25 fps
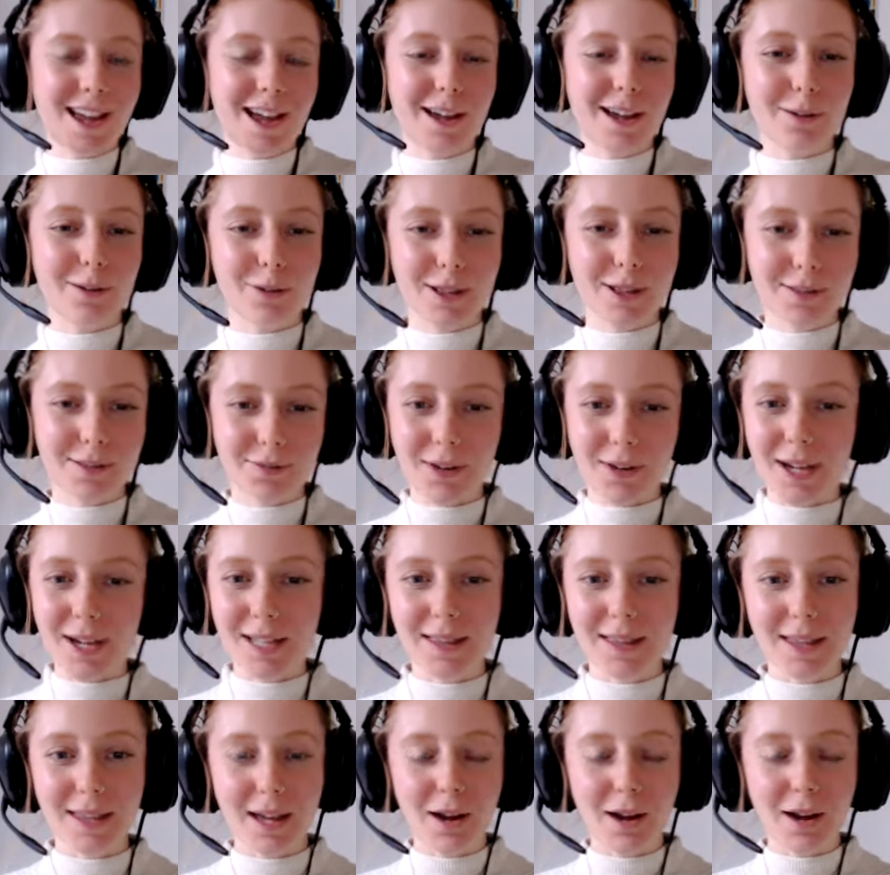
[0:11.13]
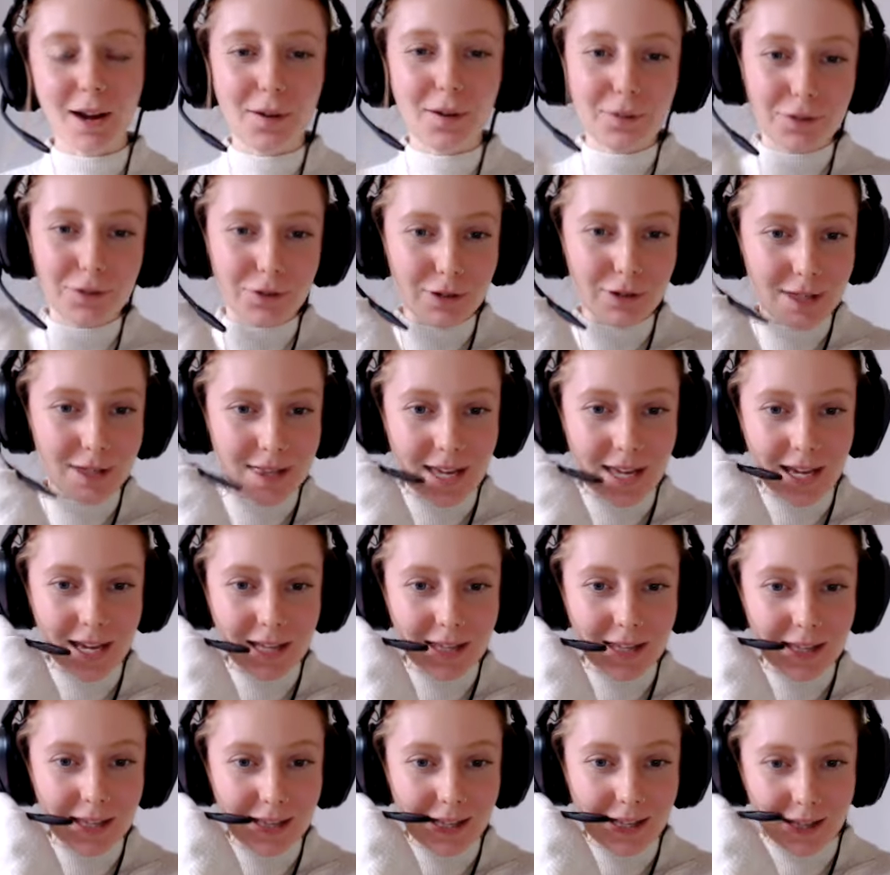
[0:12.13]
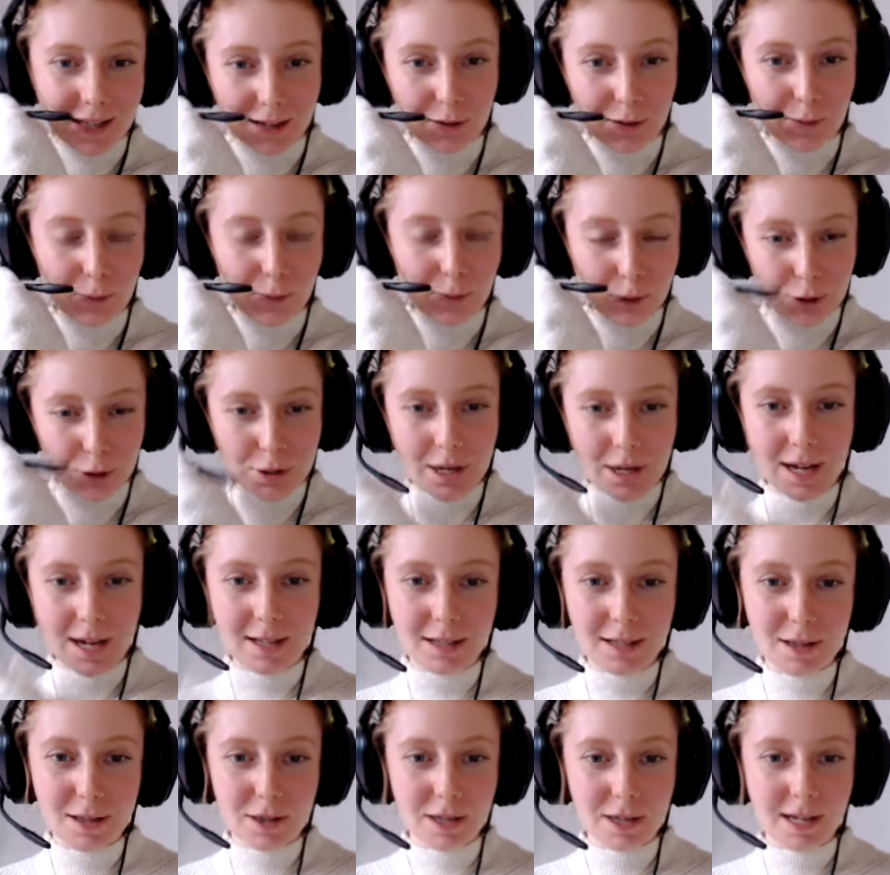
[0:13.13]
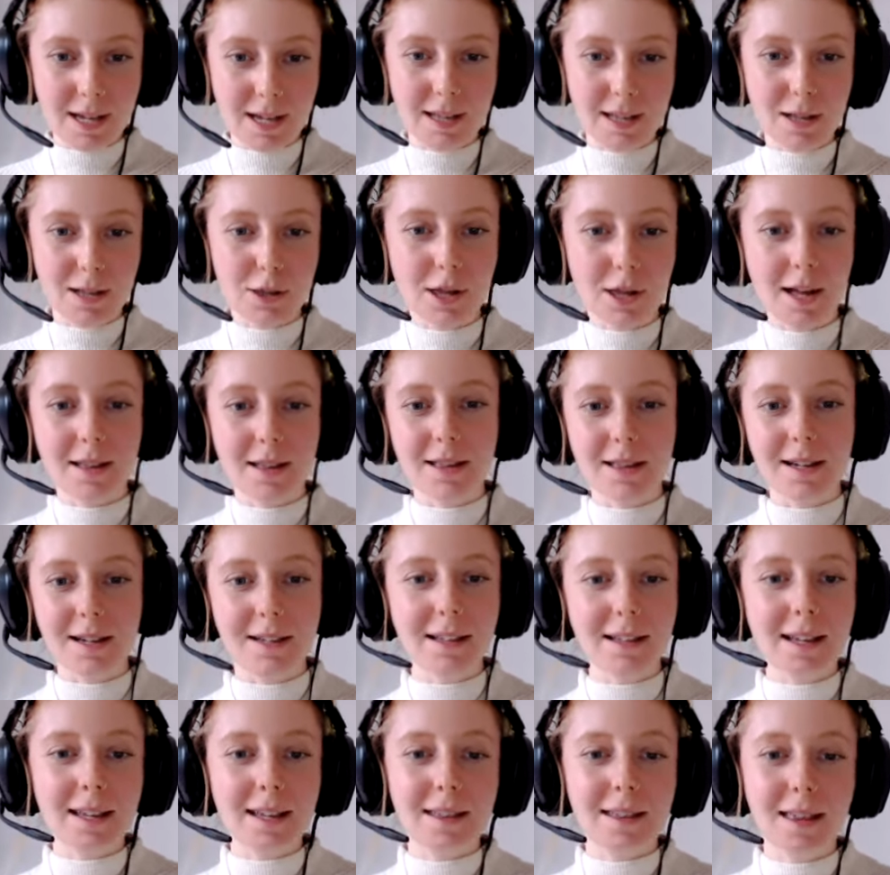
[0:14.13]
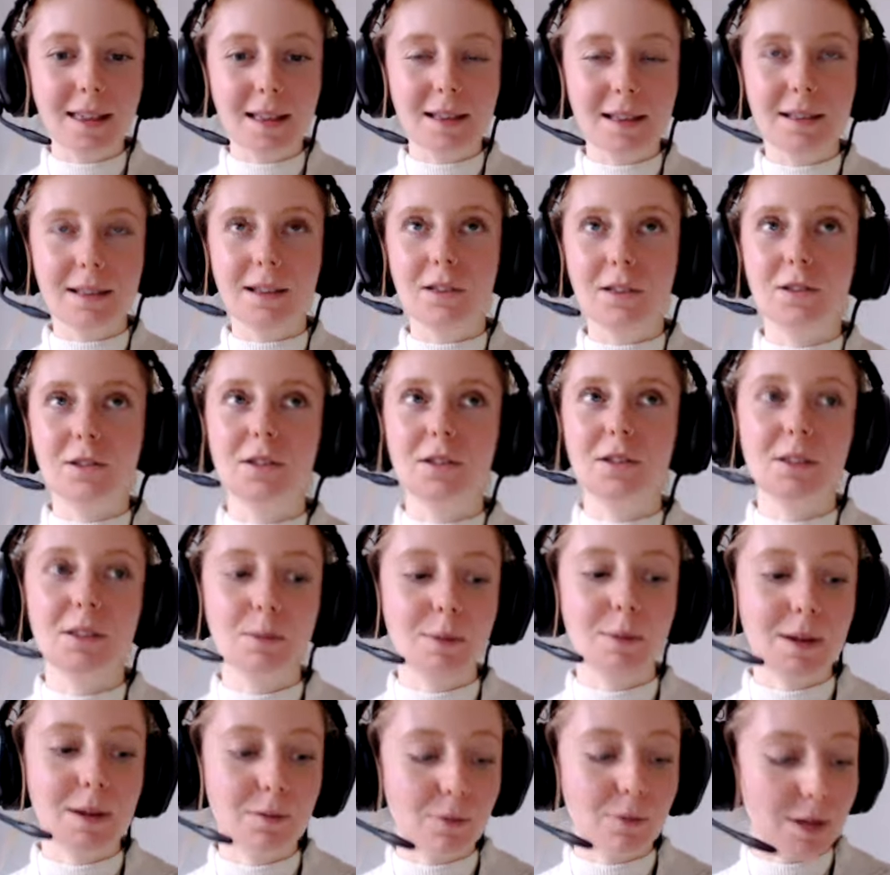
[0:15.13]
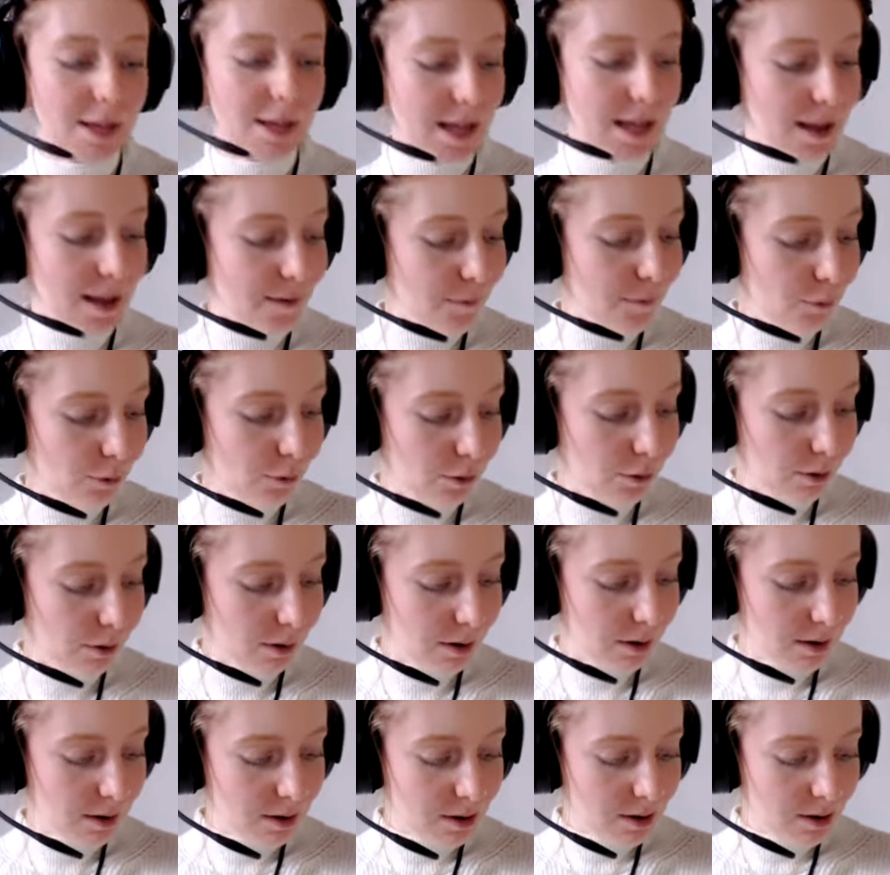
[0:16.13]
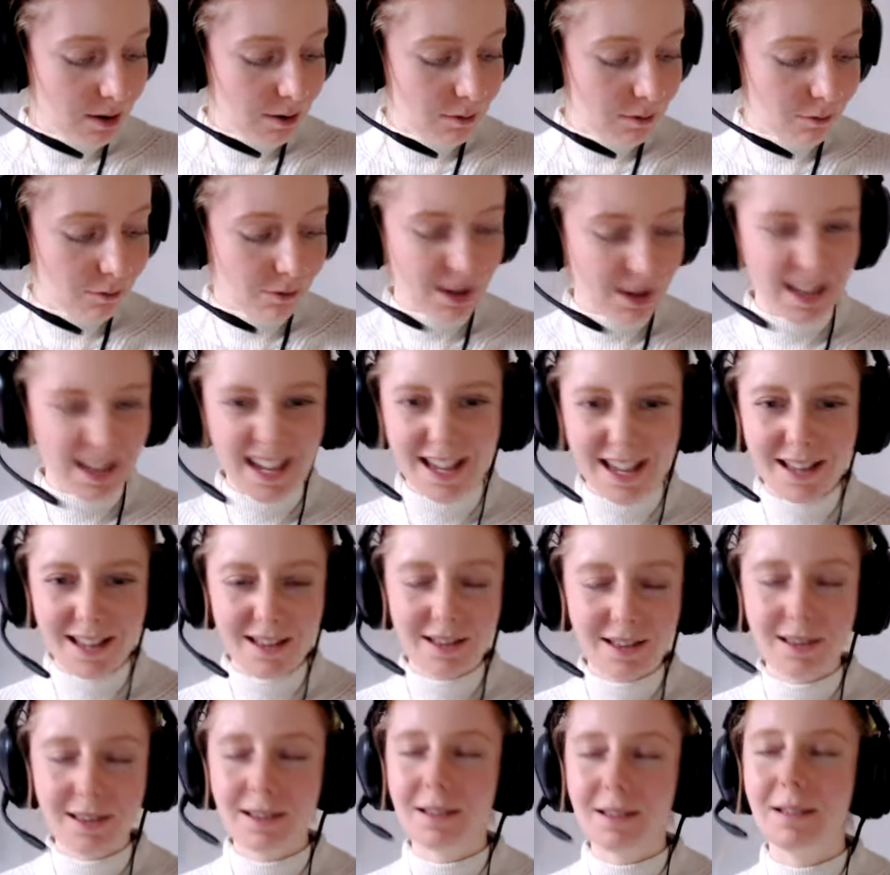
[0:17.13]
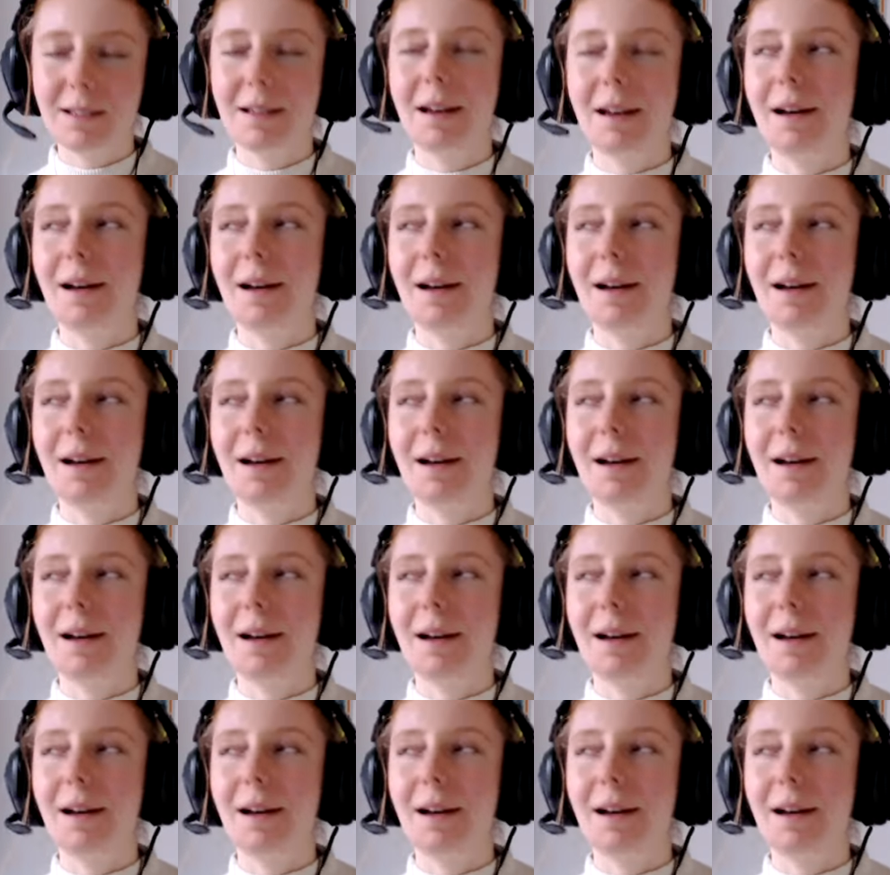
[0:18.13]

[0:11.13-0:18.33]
I always find that after a day that's a little more challenging energetically, there's such a sweet relief or release,